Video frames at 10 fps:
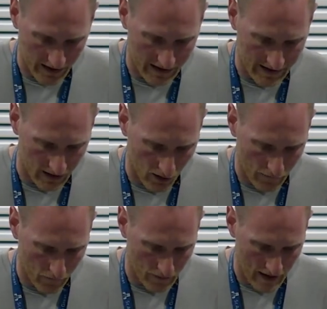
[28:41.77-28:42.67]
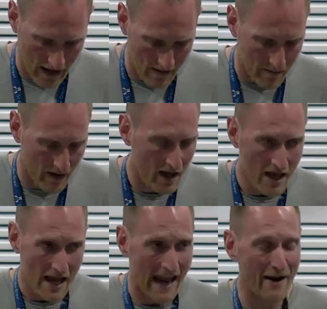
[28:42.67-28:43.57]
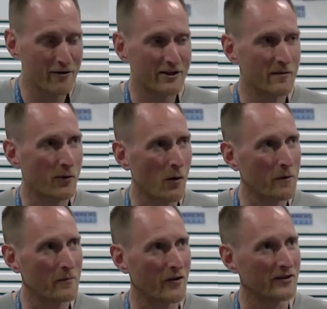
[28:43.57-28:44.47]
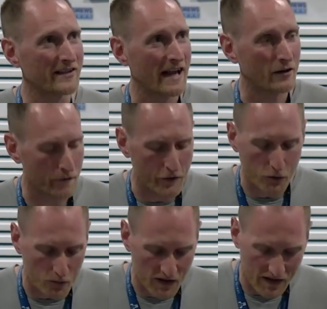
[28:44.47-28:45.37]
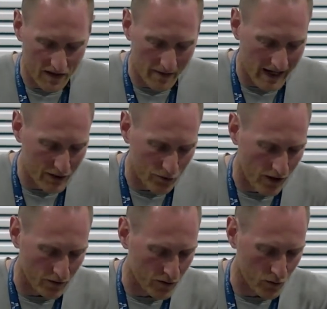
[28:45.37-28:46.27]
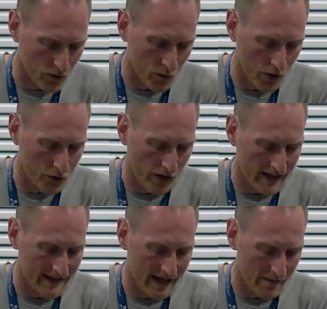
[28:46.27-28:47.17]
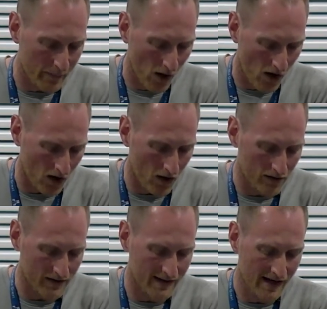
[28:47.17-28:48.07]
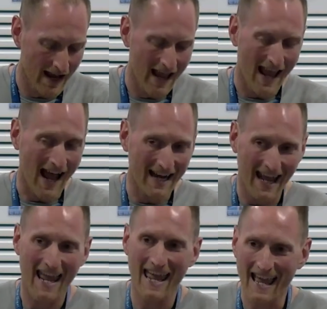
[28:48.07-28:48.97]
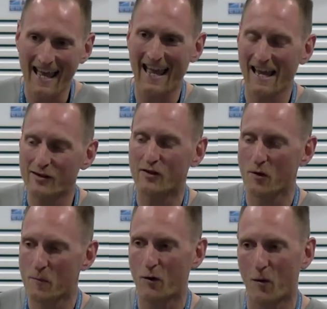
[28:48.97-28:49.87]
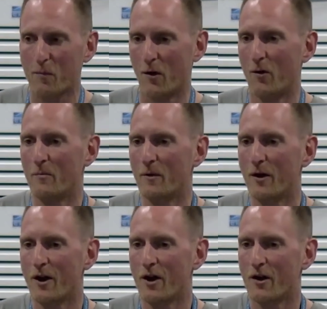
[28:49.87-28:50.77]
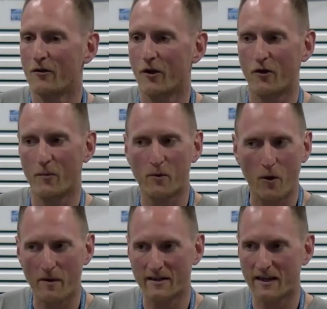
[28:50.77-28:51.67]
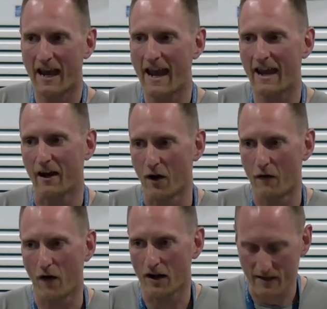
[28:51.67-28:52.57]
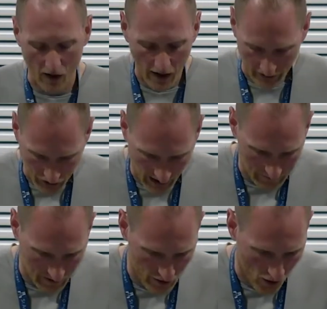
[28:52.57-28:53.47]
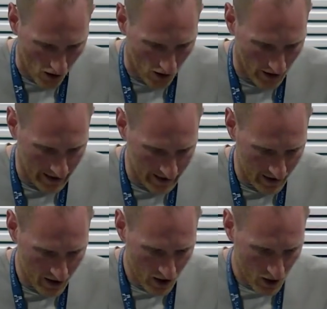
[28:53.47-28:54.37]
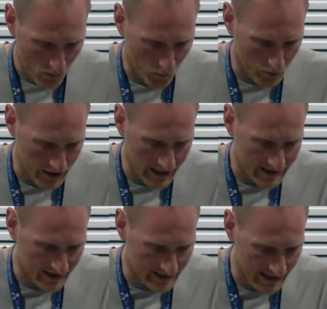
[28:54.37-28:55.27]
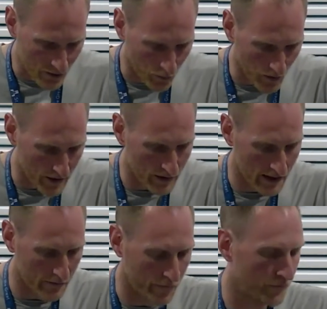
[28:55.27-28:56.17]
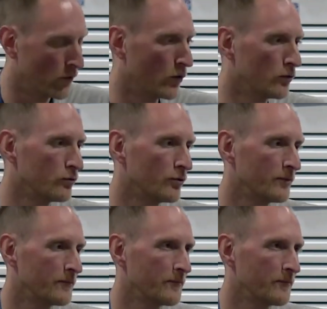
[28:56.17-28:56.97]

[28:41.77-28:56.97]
into life with him. Here is the problem that the sacrificial system in Israel sought to address in part. And here is the problem that the promised king of Isaiah chapter 9 would need to deal with in full.